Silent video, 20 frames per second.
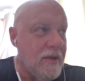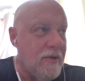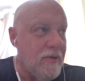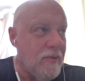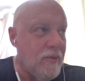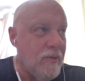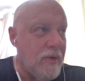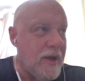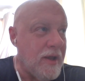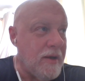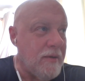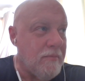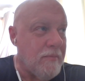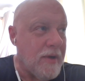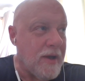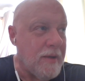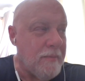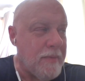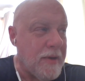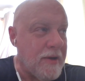when
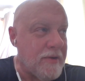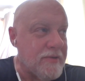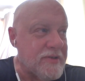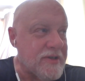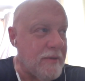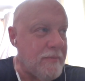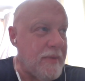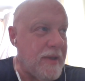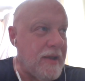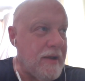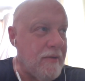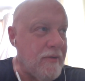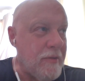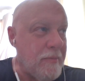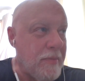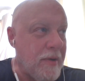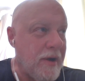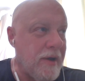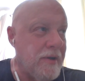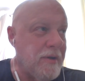my parents gave me Harry
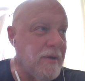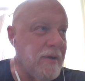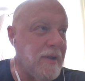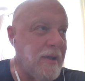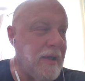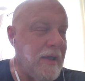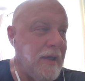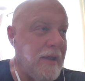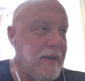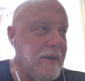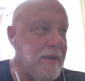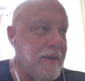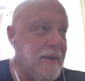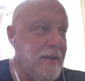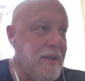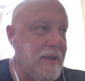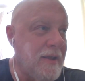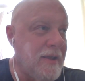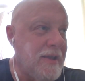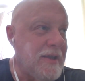Potter. And
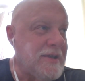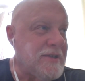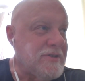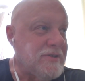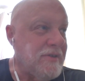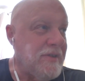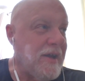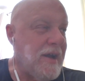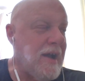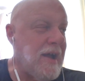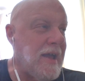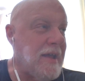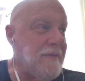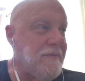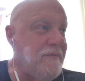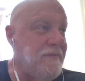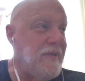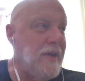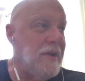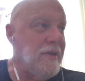so I had a
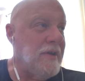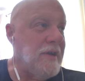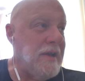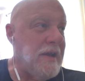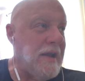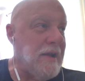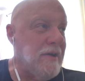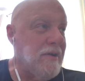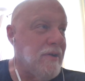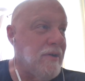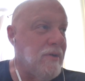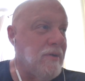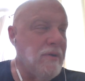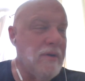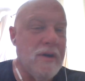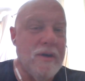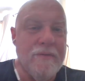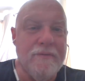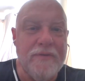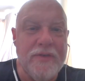very narrow
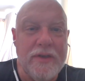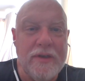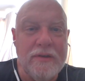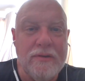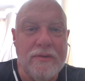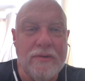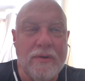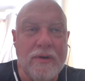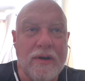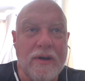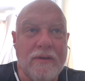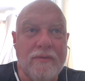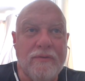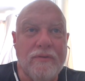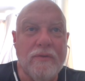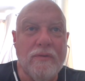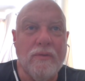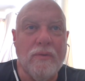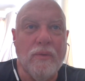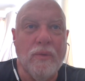uh, view
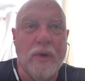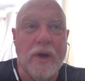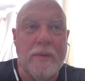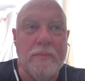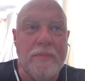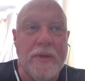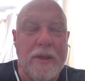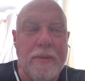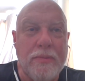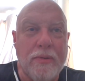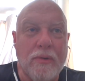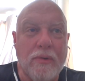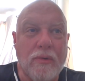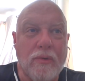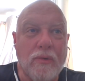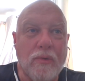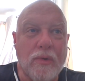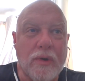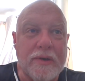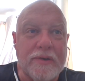of what
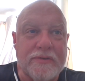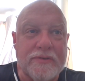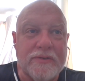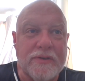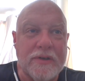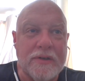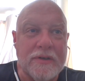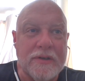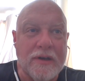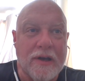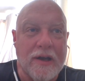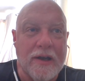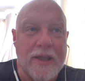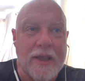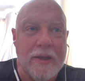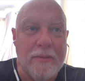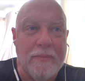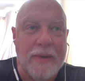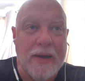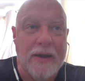people were interested in
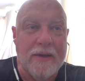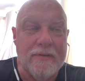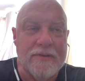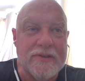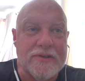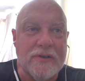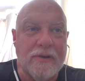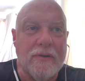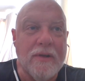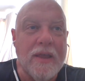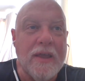talking about. So